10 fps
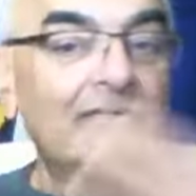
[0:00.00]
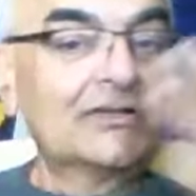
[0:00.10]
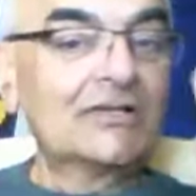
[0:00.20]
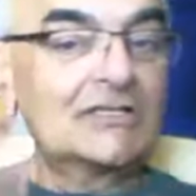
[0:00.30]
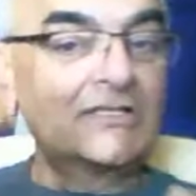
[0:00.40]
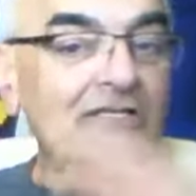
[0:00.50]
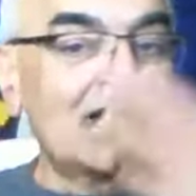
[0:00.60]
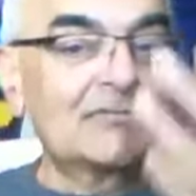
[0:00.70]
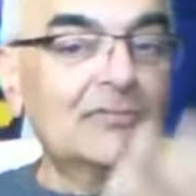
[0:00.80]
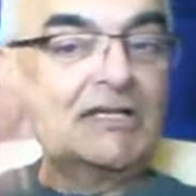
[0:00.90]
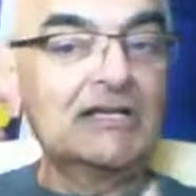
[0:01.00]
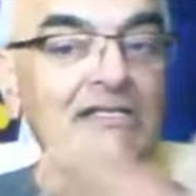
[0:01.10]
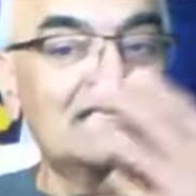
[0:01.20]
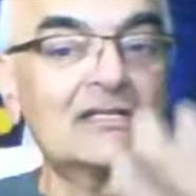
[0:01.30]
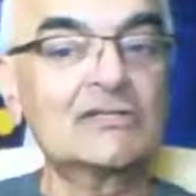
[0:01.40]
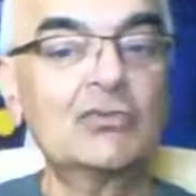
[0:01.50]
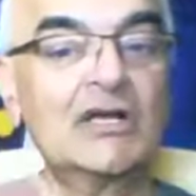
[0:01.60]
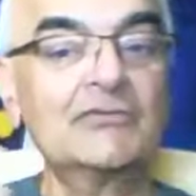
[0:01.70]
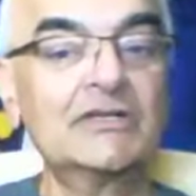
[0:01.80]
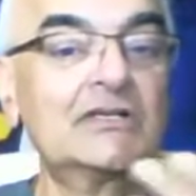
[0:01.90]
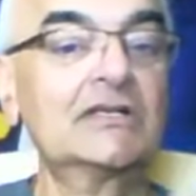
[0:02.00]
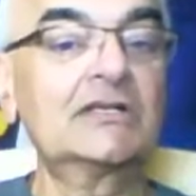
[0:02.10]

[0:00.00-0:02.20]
Does it start making sense why we